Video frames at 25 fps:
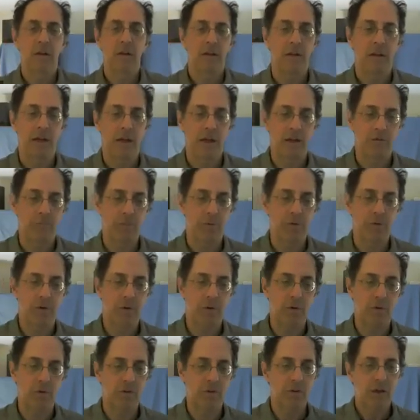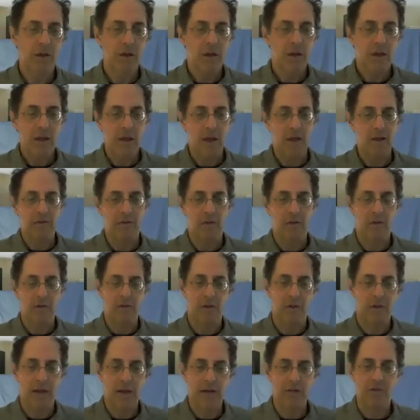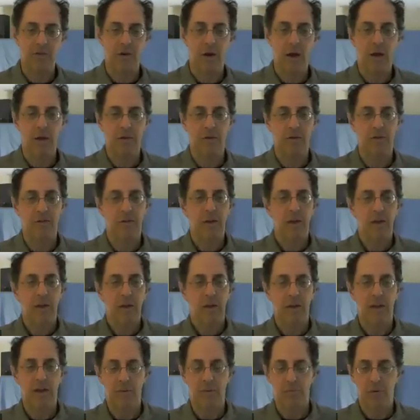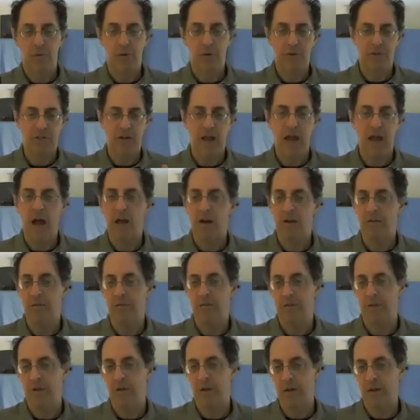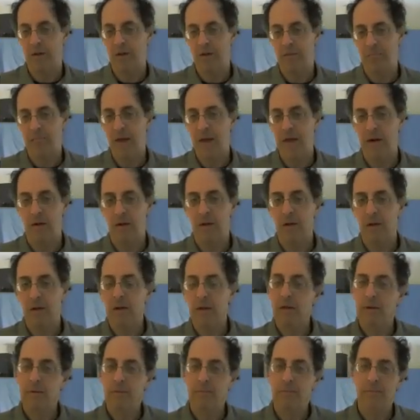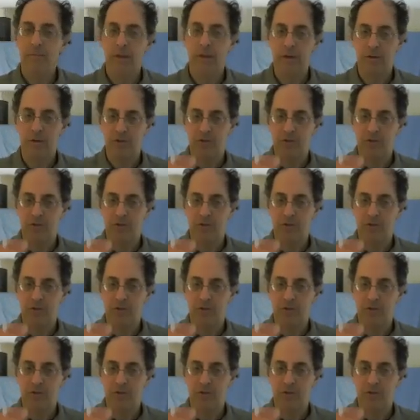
that gets produced as those electrons get pushed out of the metal that you're